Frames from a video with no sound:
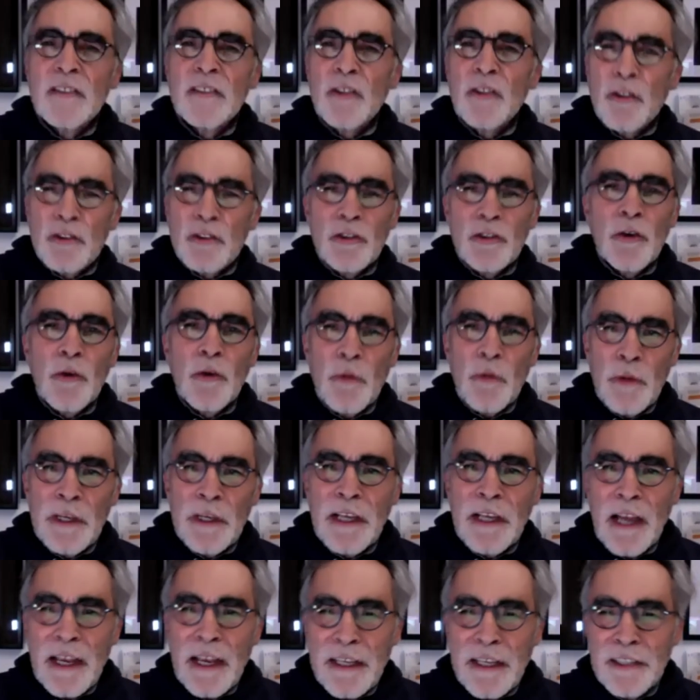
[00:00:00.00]
so, so we,
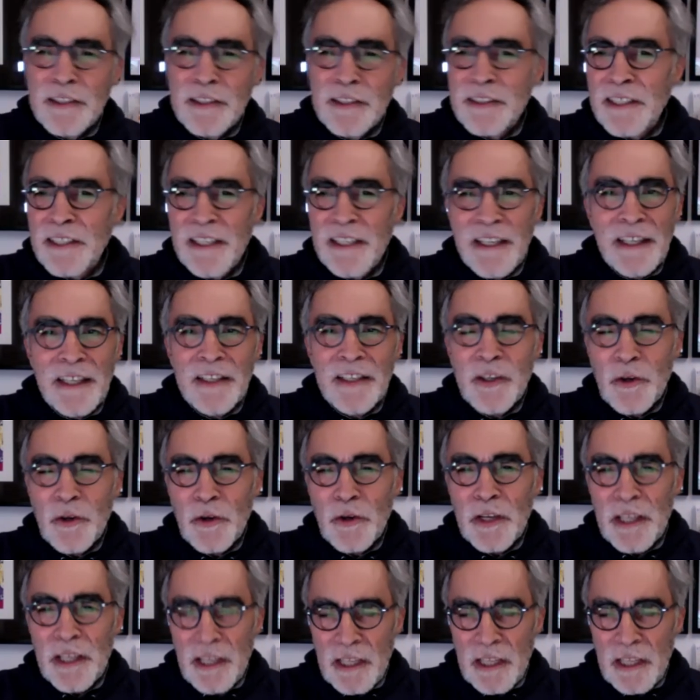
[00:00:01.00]
I could see, you know, in,